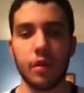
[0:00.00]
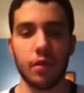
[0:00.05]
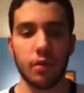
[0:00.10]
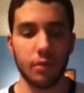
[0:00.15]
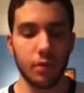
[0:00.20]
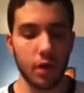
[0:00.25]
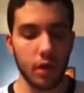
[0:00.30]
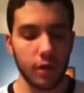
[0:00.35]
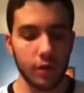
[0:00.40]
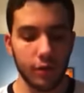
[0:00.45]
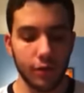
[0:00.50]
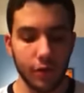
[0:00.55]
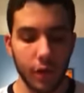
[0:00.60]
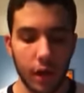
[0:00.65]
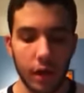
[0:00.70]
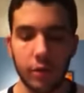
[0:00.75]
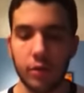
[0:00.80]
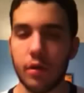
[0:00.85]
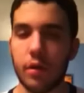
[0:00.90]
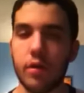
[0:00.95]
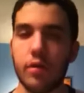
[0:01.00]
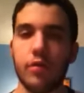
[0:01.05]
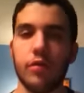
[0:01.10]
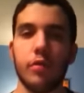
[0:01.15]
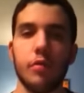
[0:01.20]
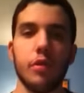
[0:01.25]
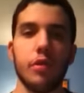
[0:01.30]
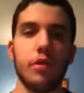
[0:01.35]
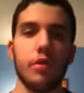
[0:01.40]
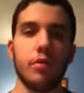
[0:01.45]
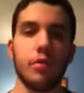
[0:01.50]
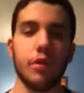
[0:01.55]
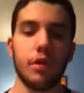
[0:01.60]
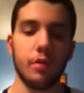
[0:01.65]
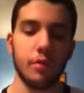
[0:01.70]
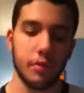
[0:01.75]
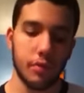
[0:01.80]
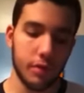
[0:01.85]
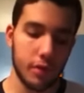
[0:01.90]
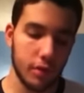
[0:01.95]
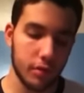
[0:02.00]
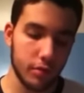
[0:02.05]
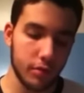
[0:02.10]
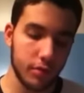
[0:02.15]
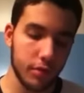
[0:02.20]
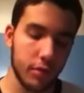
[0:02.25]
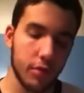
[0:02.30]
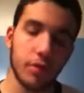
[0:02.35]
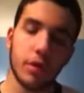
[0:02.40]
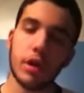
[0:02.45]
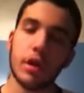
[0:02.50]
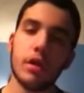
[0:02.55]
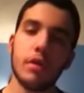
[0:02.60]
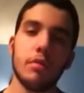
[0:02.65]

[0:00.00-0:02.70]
Now, I'm not anywhere near as familiar with him as the other 2,